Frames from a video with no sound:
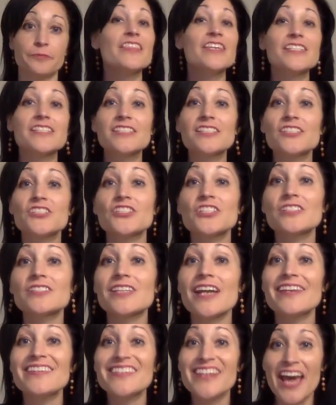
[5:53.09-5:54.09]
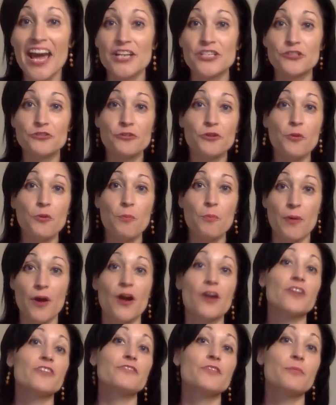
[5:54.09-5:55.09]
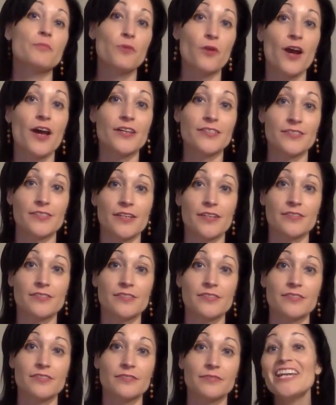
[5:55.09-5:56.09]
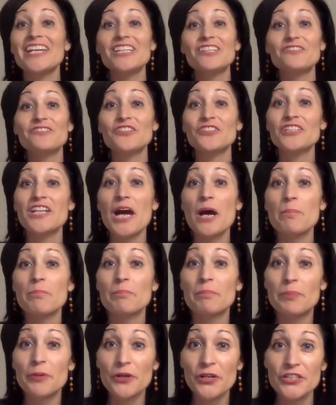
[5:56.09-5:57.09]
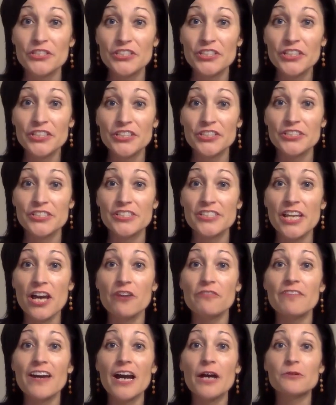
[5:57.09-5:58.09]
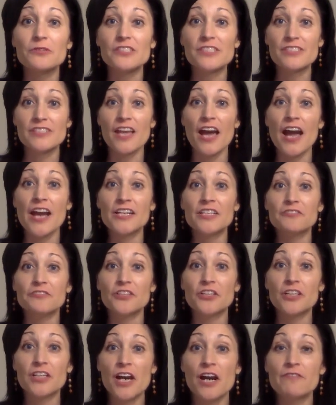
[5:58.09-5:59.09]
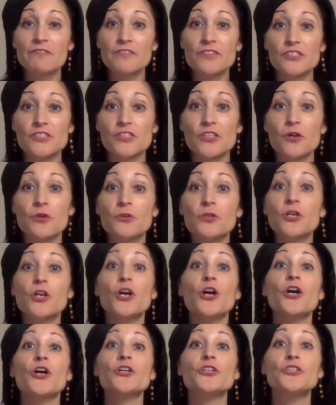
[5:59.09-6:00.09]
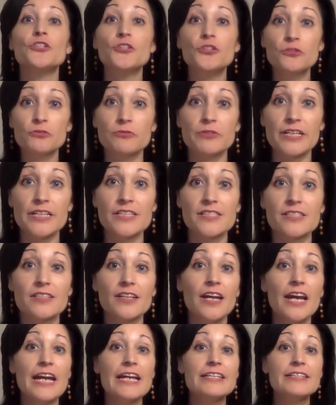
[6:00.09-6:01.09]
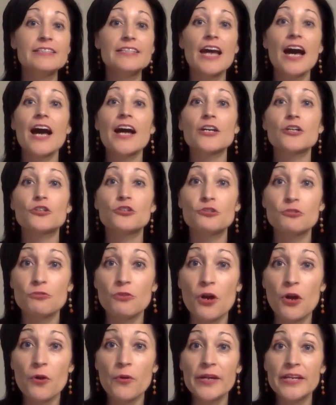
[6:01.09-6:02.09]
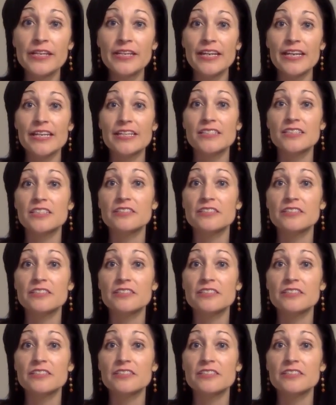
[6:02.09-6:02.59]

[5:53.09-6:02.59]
This is just a natural part of the process. And if you're not pushing yourself outside of your comfort zone, you risk not growing and